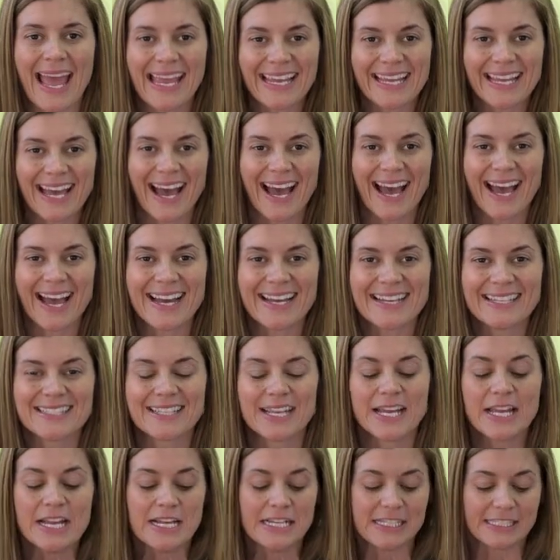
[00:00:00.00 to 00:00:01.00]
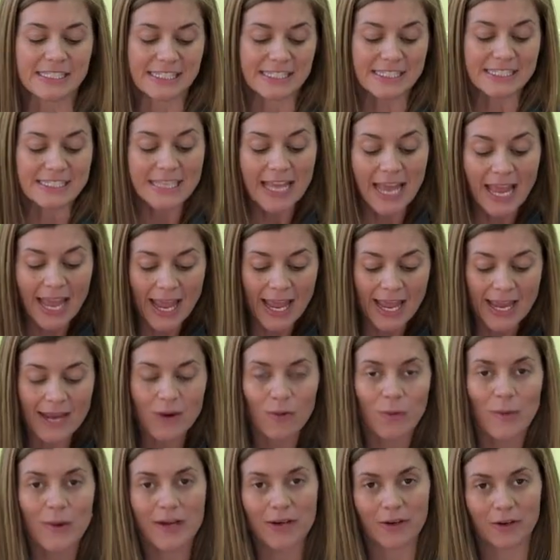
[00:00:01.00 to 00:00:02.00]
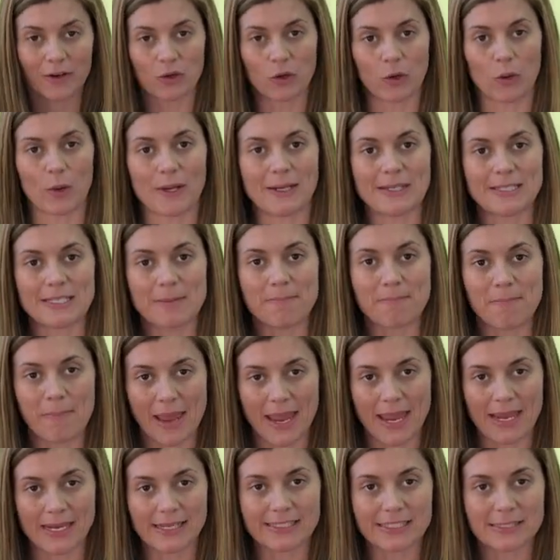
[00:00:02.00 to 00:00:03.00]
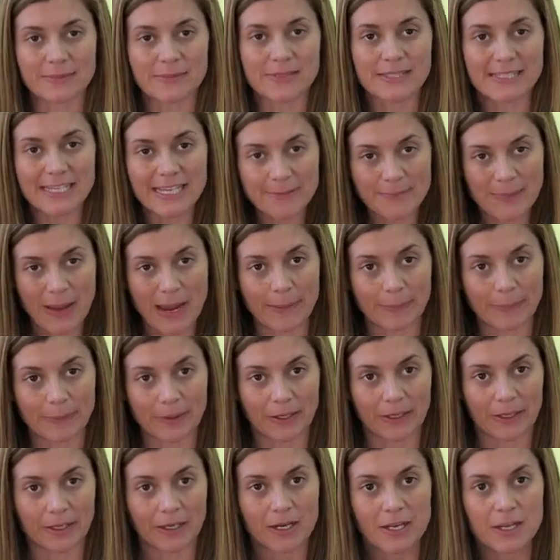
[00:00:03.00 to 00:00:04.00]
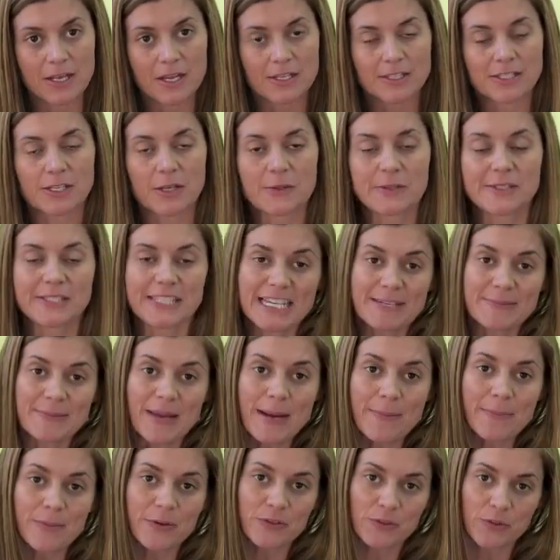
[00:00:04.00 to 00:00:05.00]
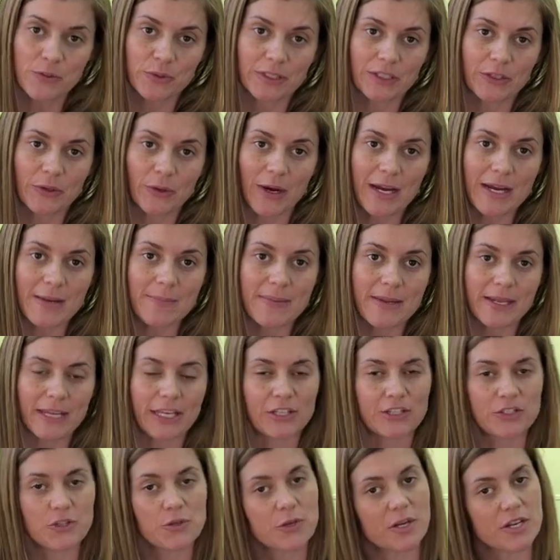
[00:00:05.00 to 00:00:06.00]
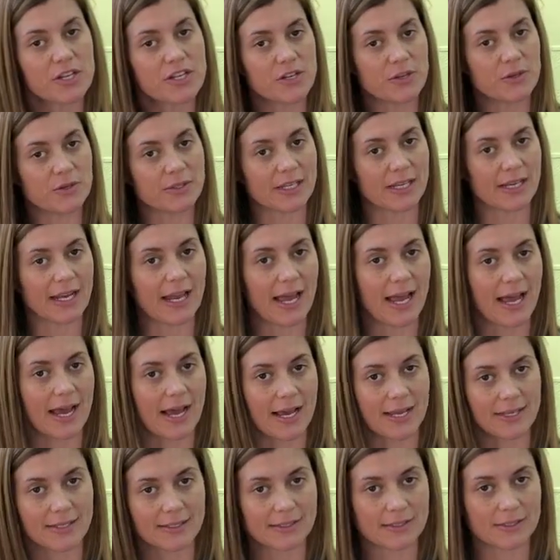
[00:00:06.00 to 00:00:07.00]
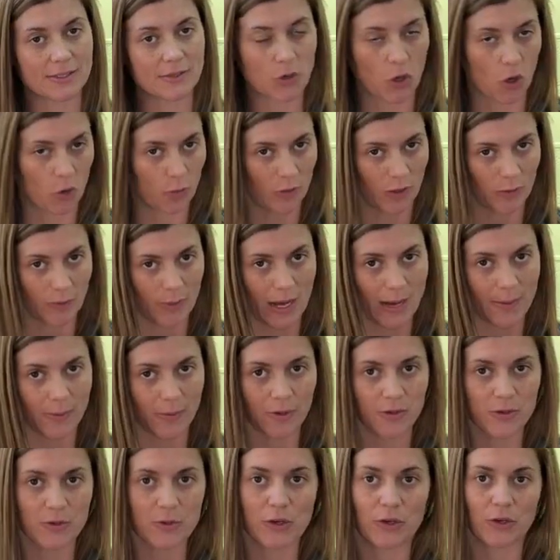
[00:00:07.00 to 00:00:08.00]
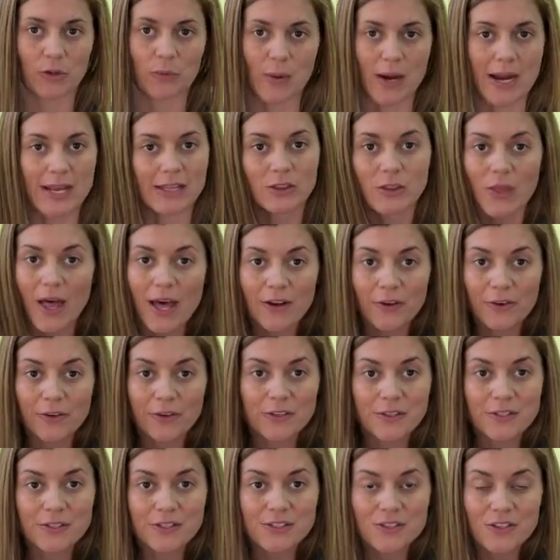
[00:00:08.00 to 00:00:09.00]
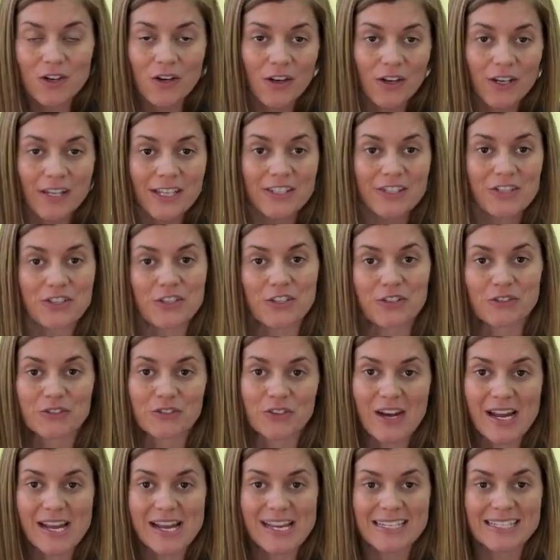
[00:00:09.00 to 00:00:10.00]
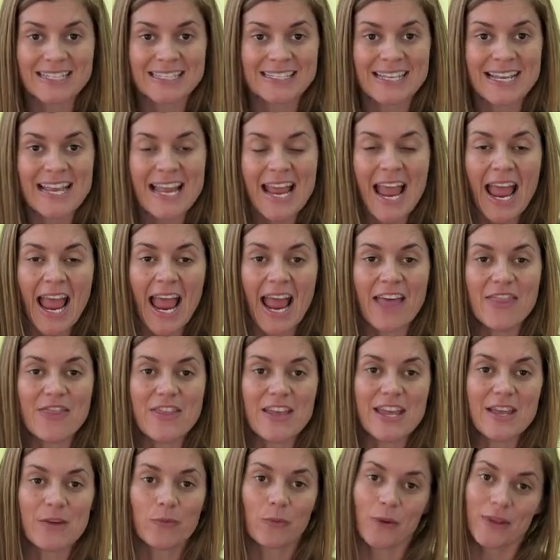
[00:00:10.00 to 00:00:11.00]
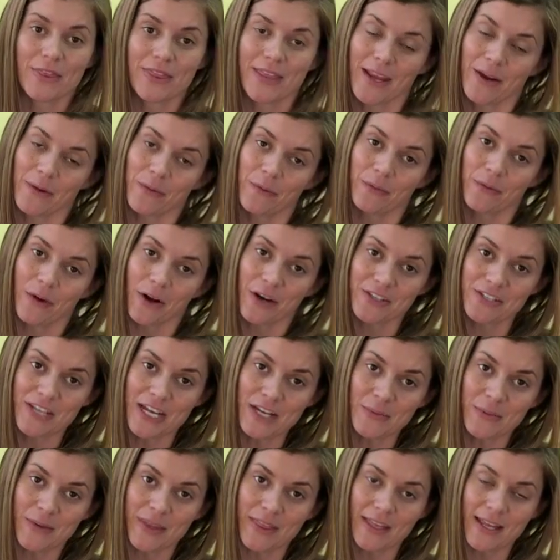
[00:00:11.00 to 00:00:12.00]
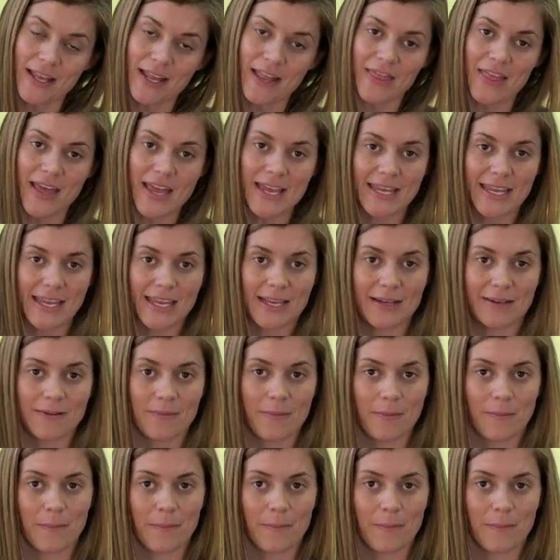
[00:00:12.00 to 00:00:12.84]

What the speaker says: guys, today we are going to make some seed paper. So seed paper is really great because you can use it as notebook paper. You can write letters on it to your friends, and then when they are done with it, they can